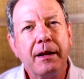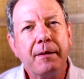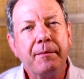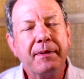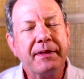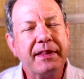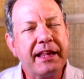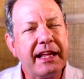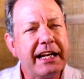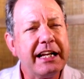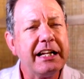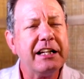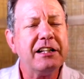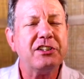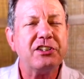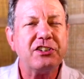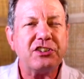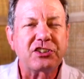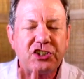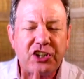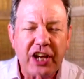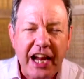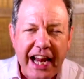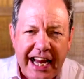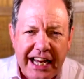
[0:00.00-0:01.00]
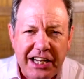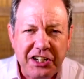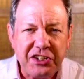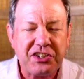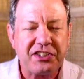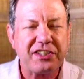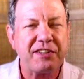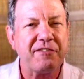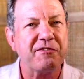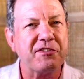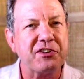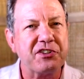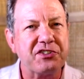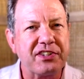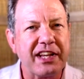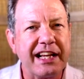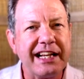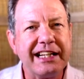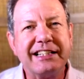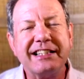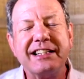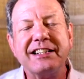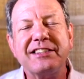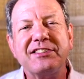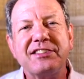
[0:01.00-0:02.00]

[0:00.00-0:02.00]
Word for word: But then he changes in verse 8 to